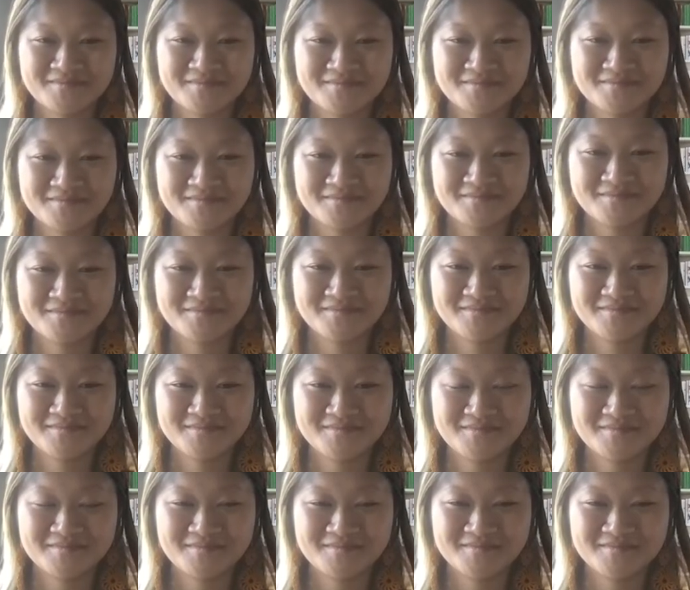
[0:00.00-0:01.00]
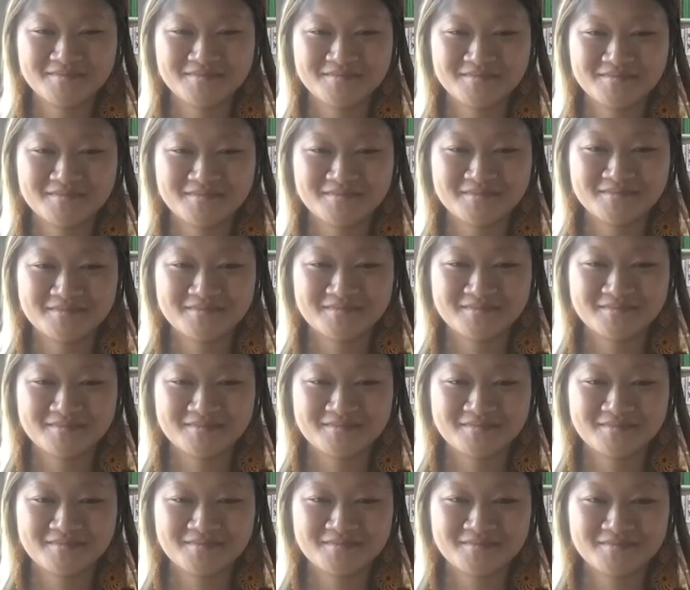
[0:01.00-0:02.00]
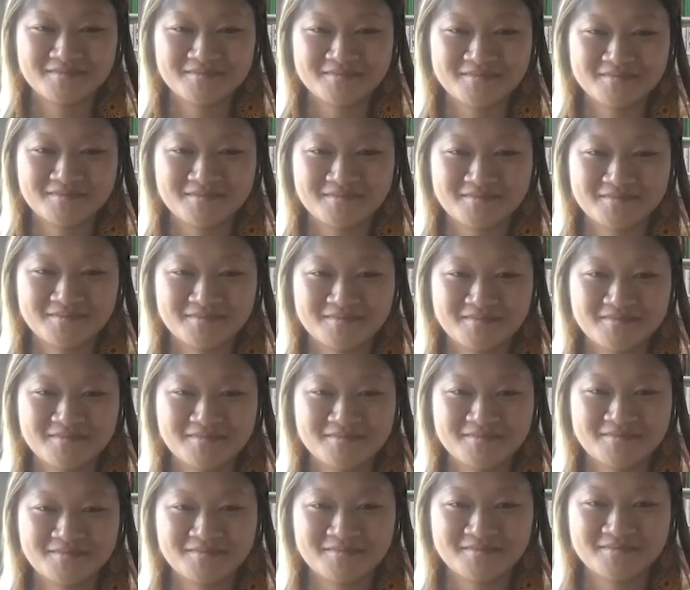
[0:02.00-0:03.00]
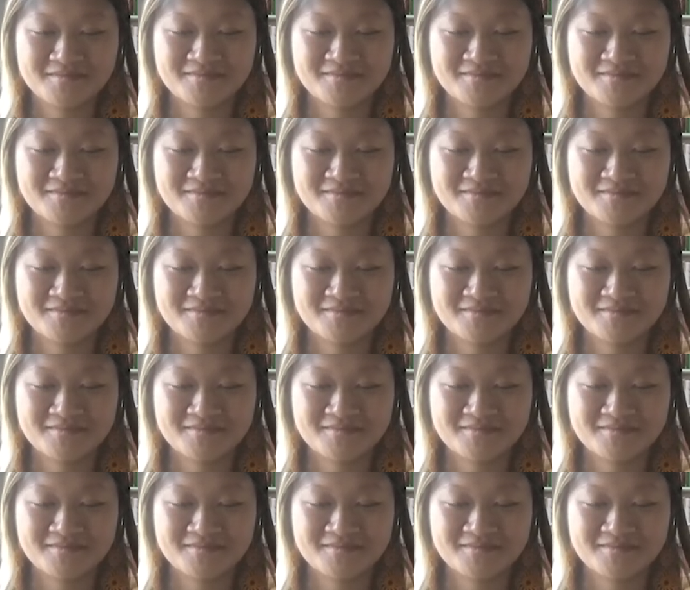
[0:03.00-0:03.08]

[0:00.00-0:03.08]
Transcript: This person isn't speaking.